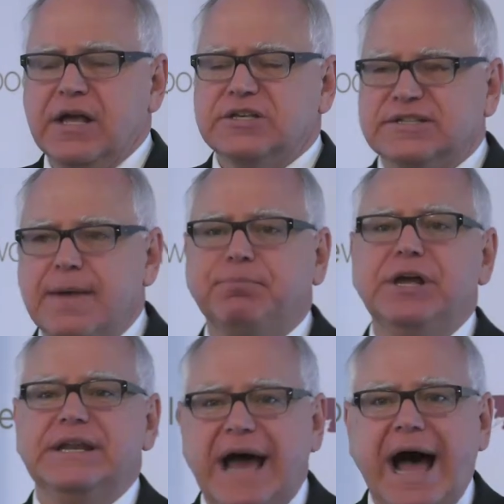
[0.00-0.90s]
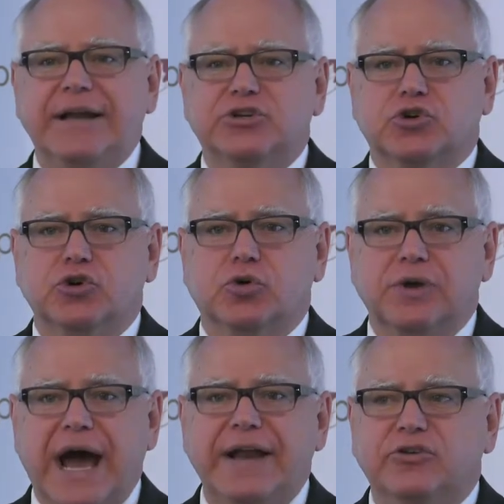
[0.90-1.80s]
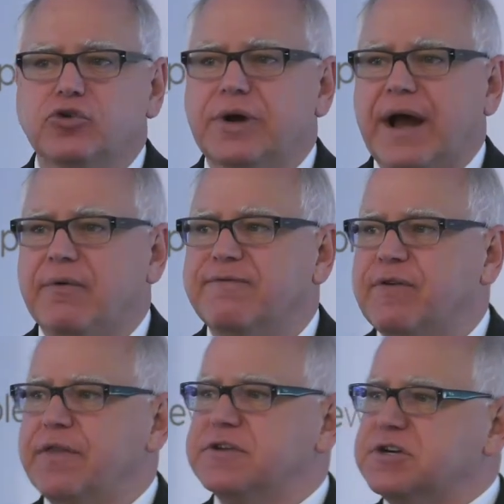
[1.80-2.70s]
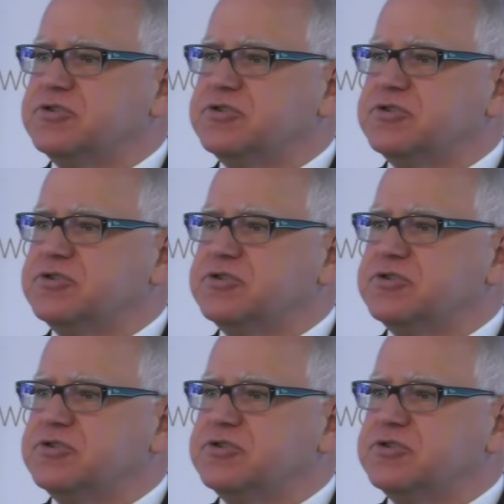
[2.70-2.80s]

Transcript: Simply not true. Not true in how we fund this,